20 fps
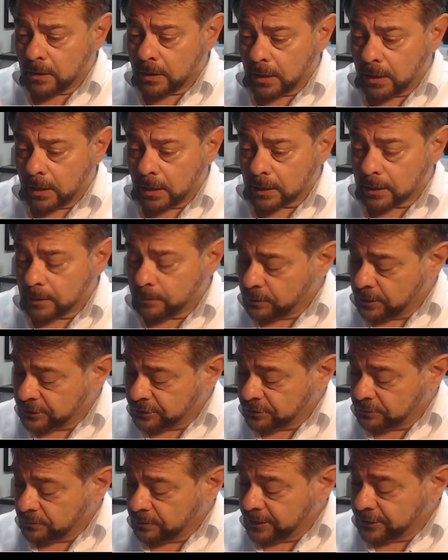
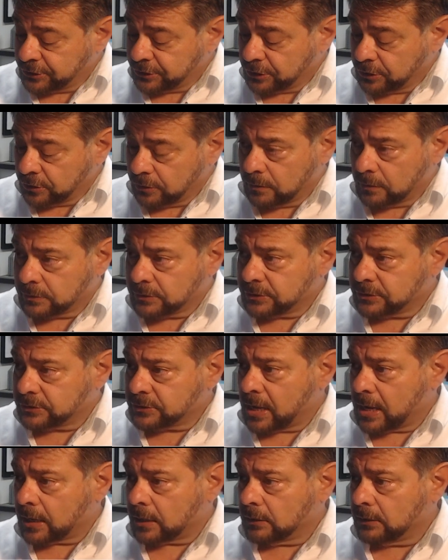Compression ratio is a
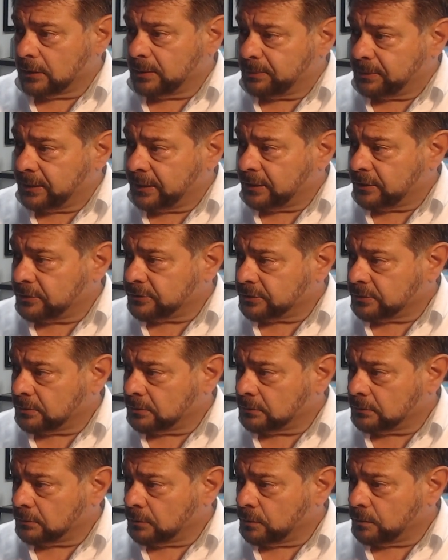stock eliminator,
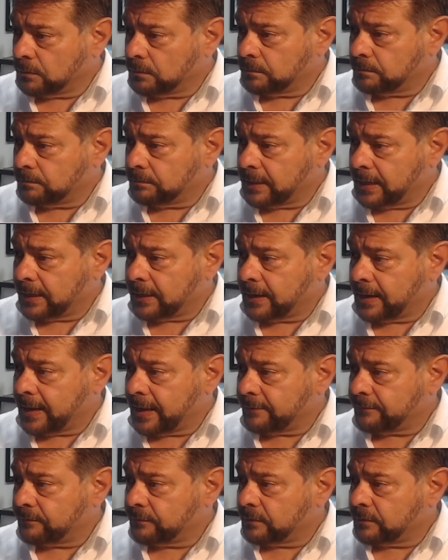so low
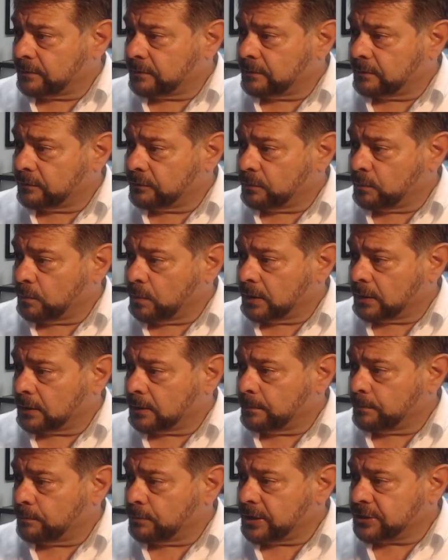9.5 to 1
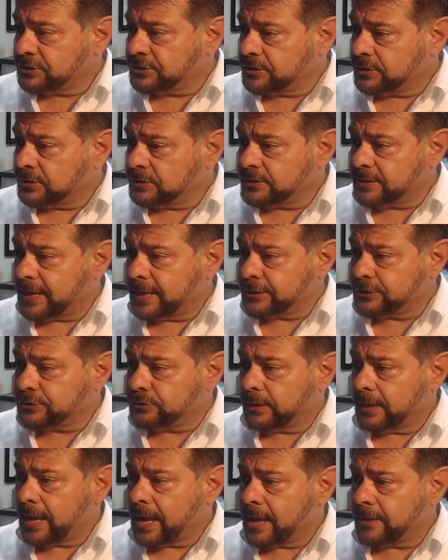compression. It's
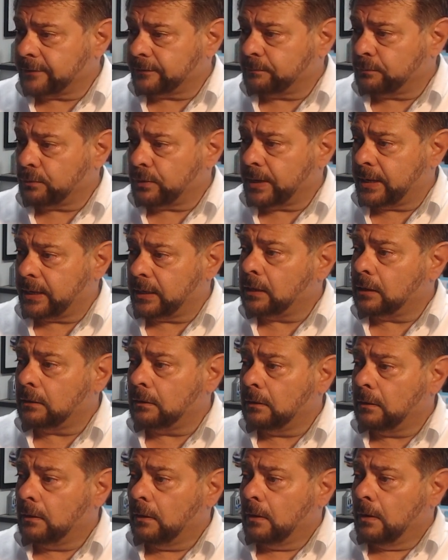naturally
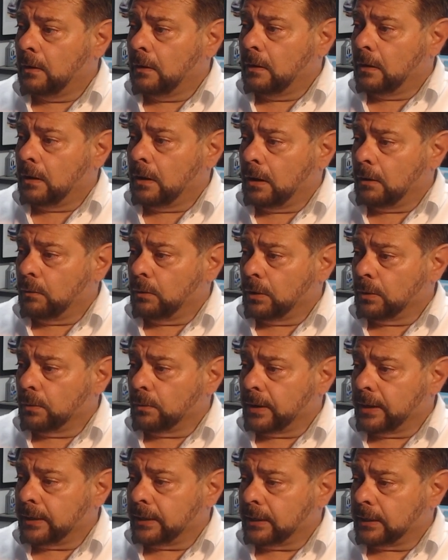aspirated. We're
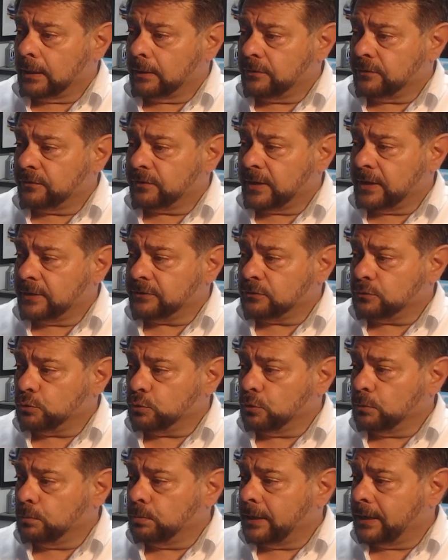running, in this case, a
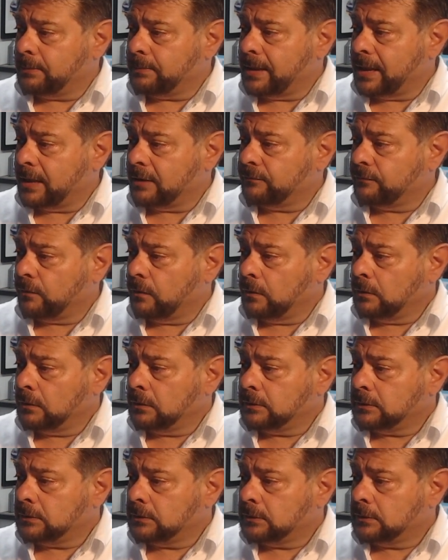dual plane
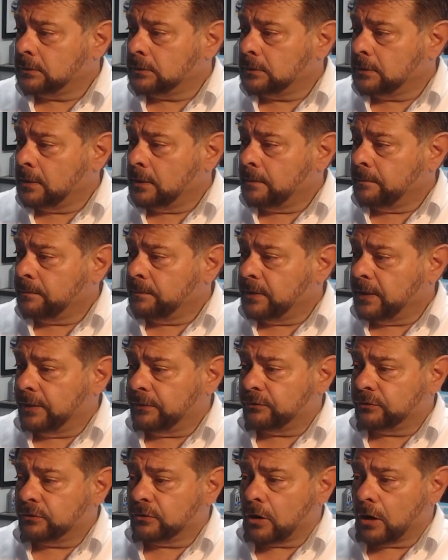manifold.
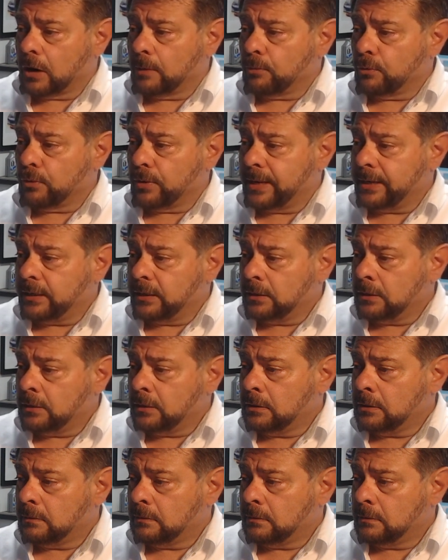It's carbureted.